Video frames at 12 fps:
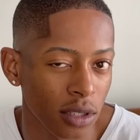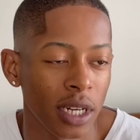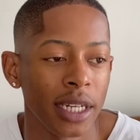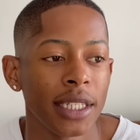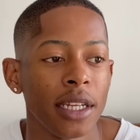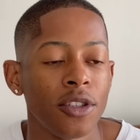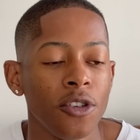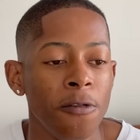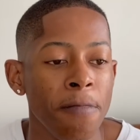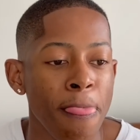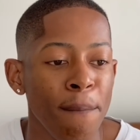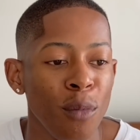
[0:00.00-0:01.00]
You understand? So
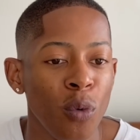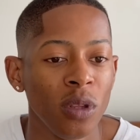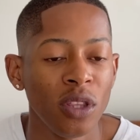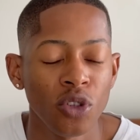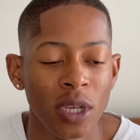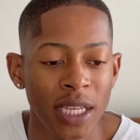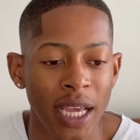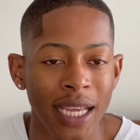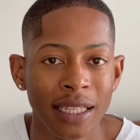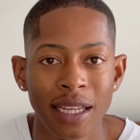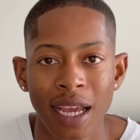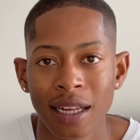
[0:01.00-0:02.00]
with this one here,
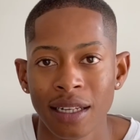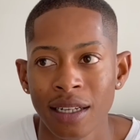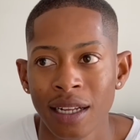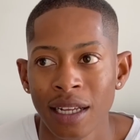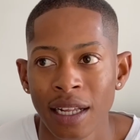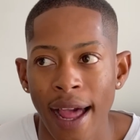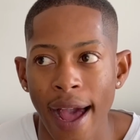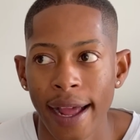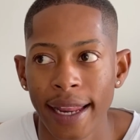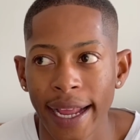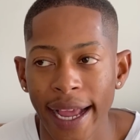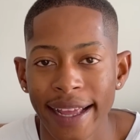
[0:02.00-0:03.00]
it can I
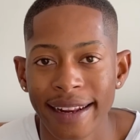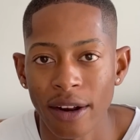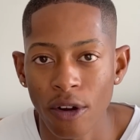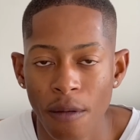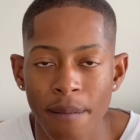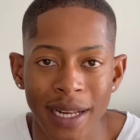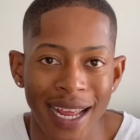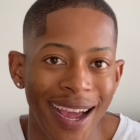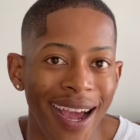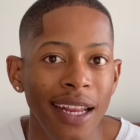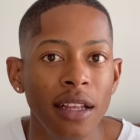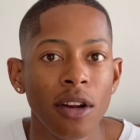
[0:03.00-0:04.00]

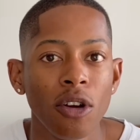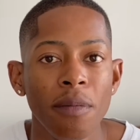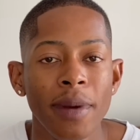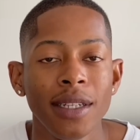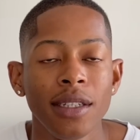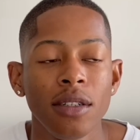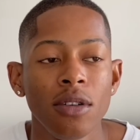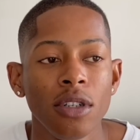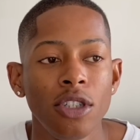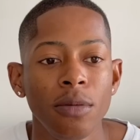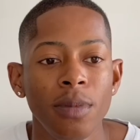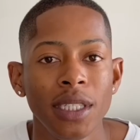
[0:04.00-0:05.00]
highly recommend it not
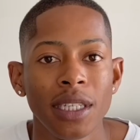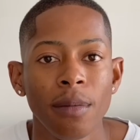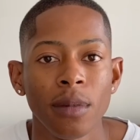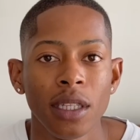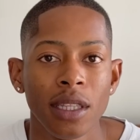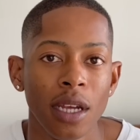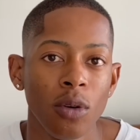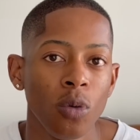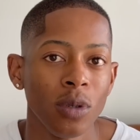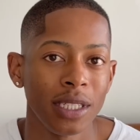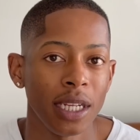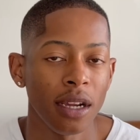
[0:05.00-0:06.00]
to be something that
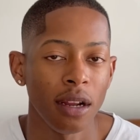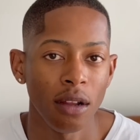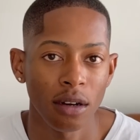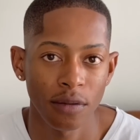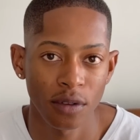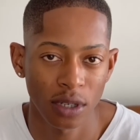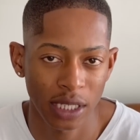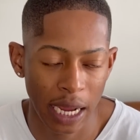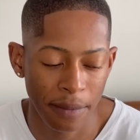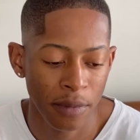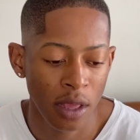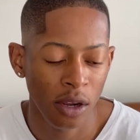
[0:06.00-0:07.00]
would take a lot of your
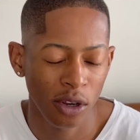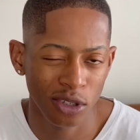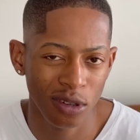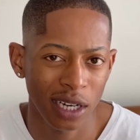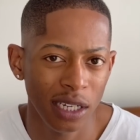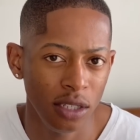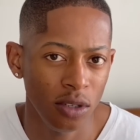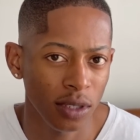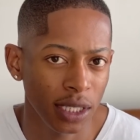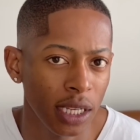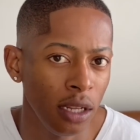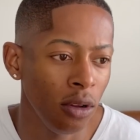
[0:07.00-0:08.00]
time, because already your
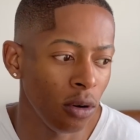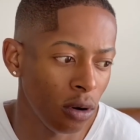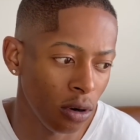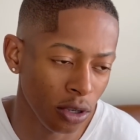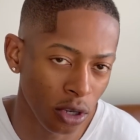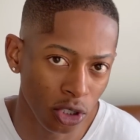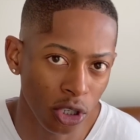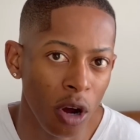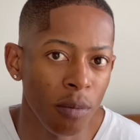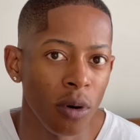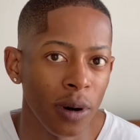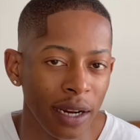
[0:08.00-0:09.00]
skill or your
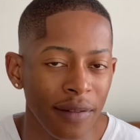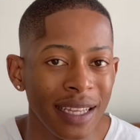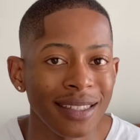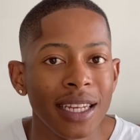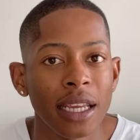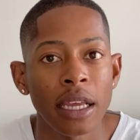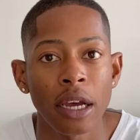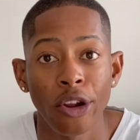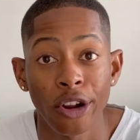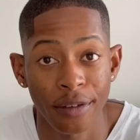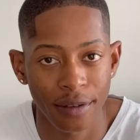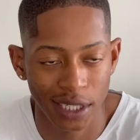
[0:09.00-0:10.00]
job or whatever is taking a
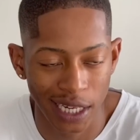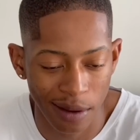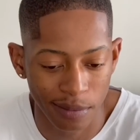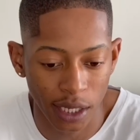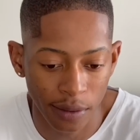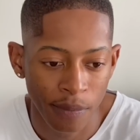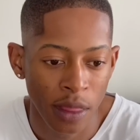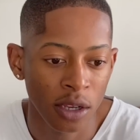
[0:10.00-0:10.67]
lot of your time.